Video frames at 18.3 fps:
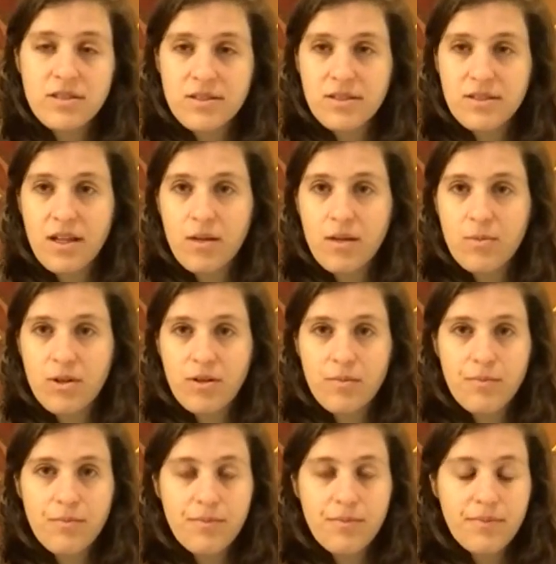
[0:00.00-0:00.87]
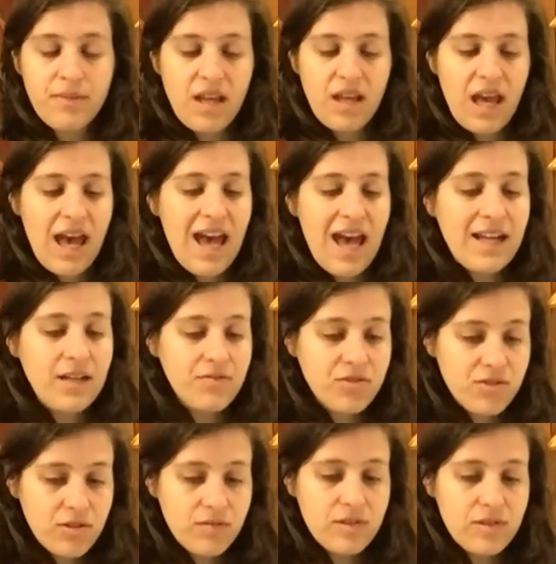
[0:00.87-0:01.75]
stable and have
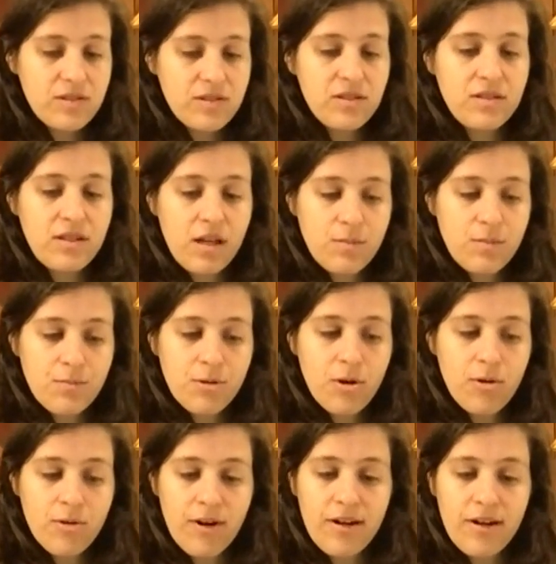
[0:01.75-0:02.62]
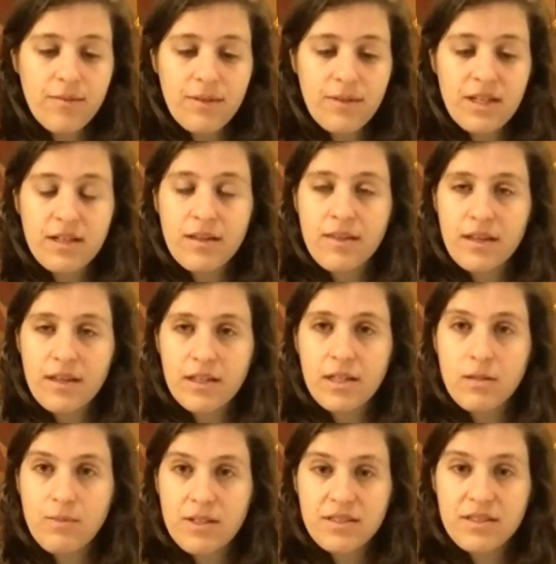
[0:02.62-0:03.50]
services and programming that
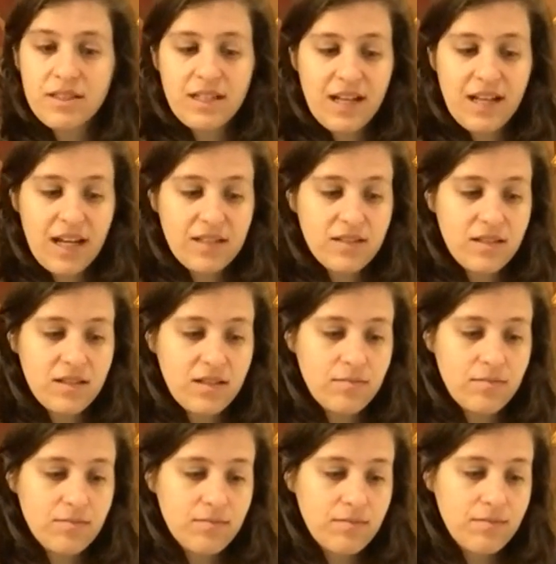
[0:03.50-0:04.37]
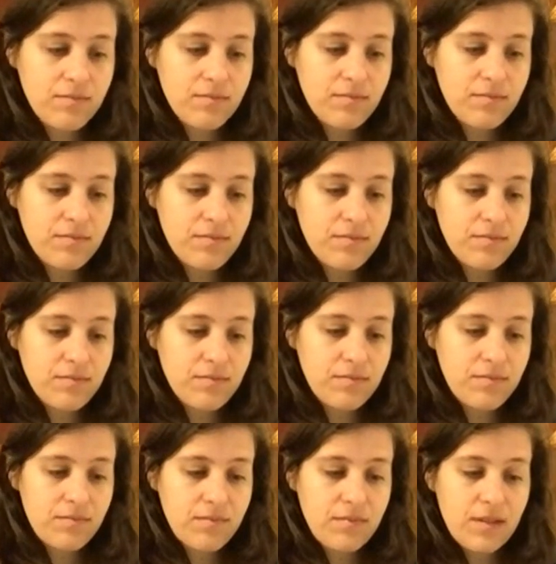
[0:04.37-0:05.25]
keep us connected.
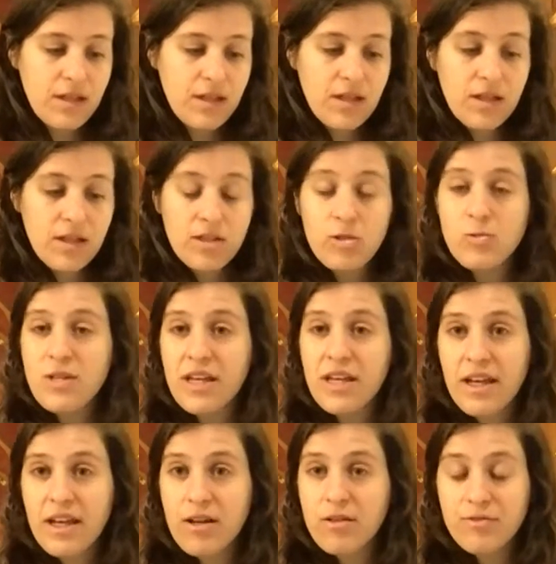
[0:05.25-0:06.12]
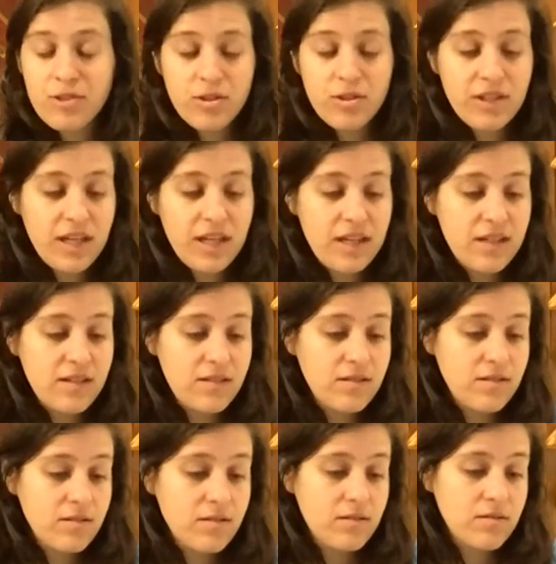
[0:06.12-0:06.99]
You take care of your
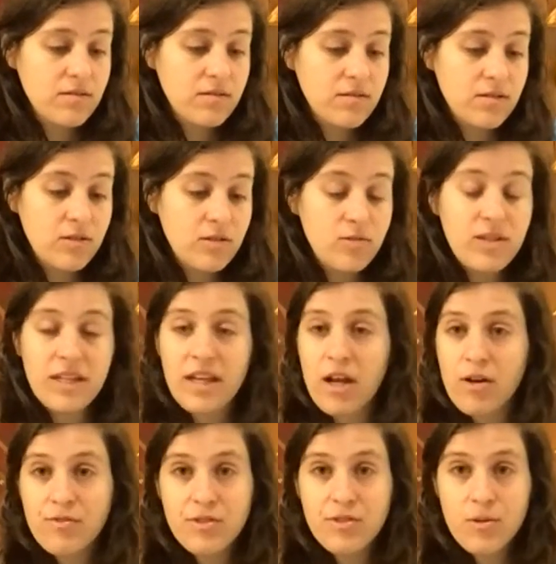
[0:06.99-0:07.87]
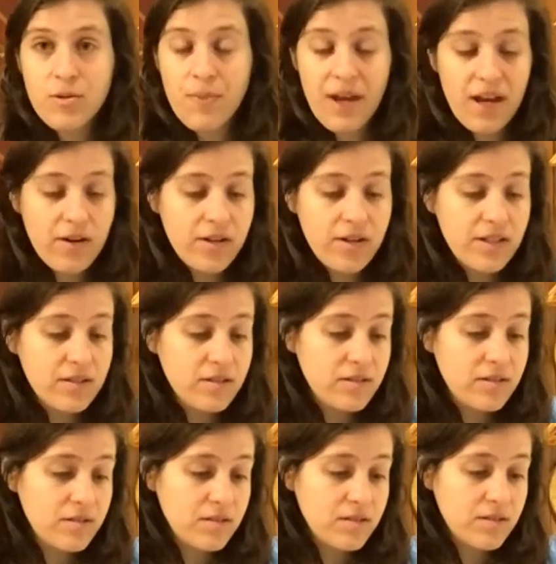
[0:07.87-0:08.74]
kids, you take care of your
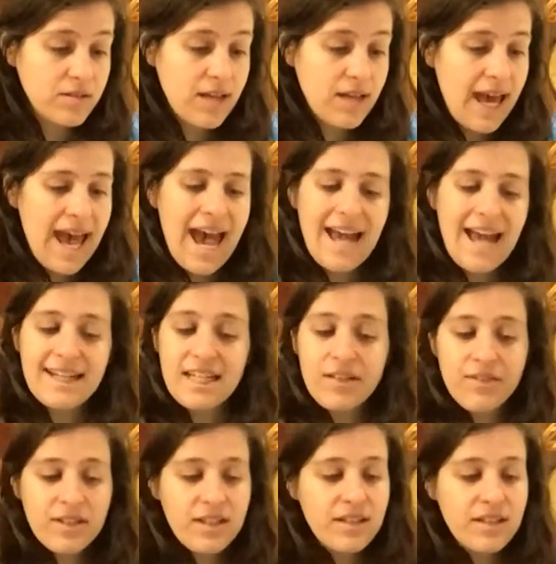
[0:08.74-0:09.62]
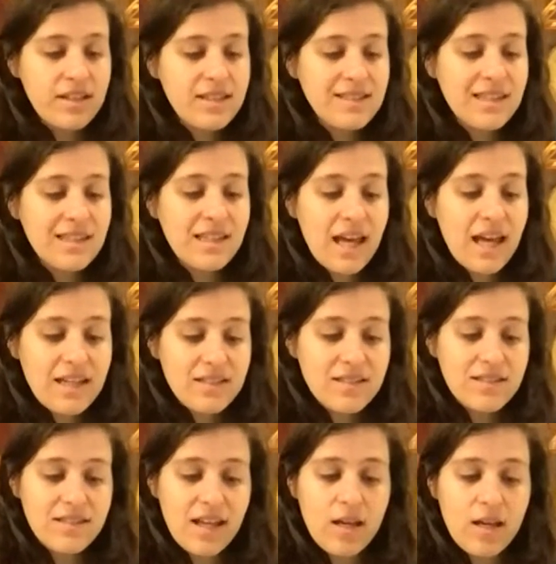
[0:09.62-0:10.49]
parents, and even in these less
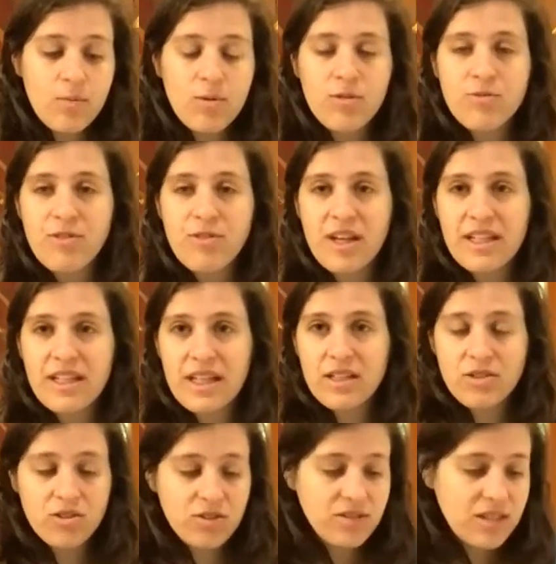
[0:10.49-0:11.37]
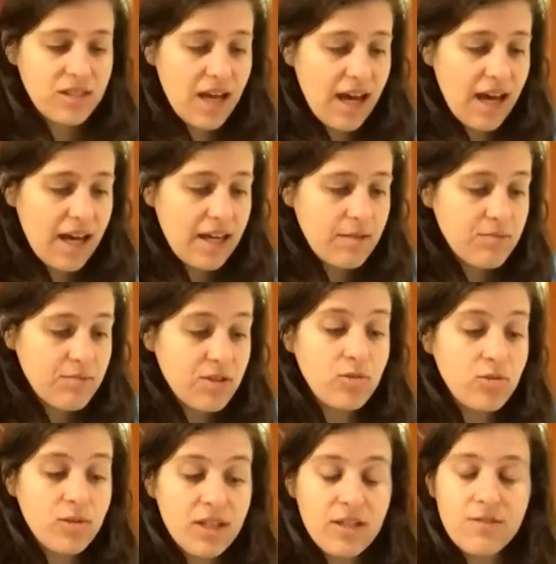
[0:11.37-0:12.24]
stable financial times,
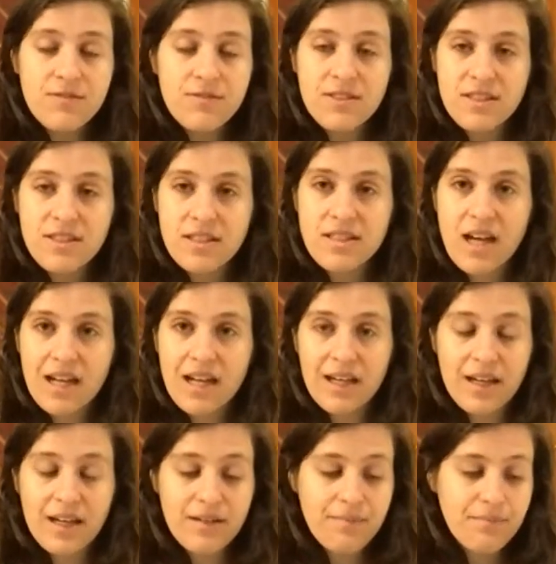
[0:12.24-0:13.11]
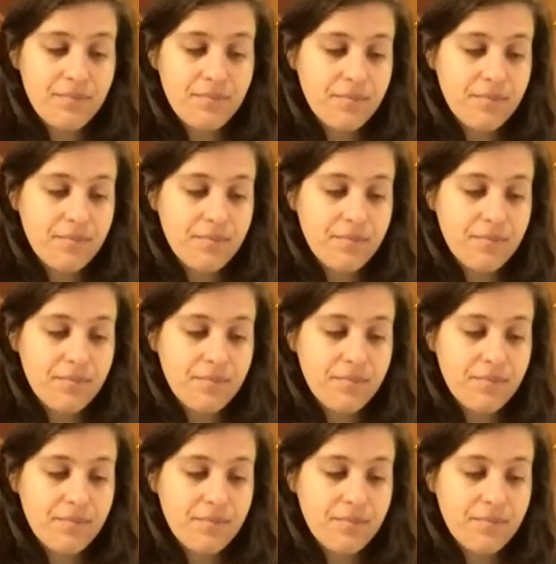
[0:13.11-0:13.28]
you give tzedakah.